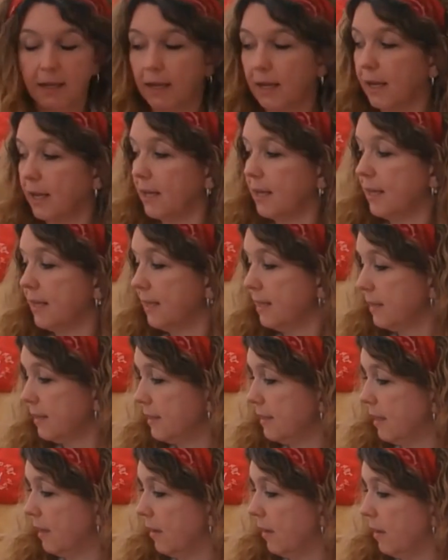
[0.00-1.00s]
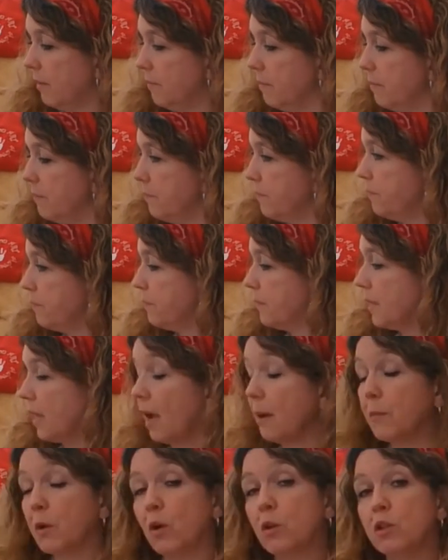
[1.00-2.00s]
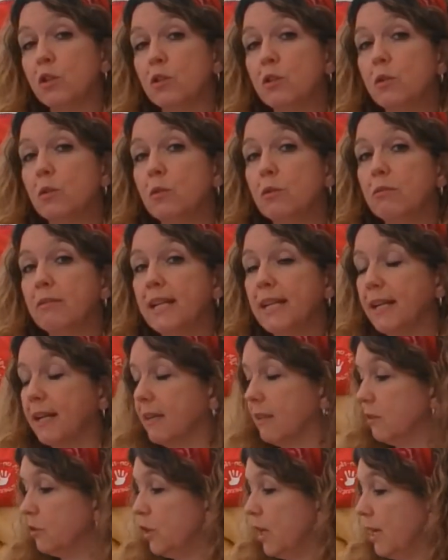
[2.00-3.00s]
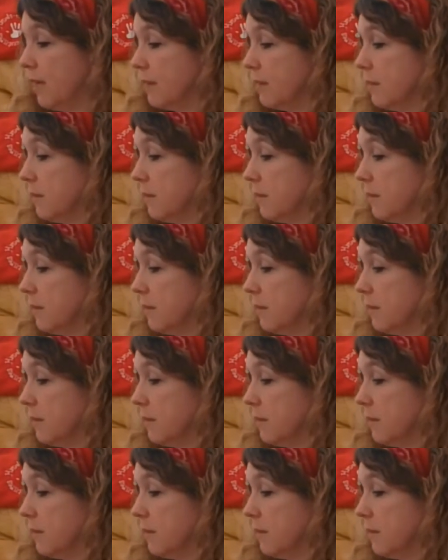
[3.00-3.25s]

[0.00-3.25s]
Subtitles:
And this time I'm going to do 3 little chicks.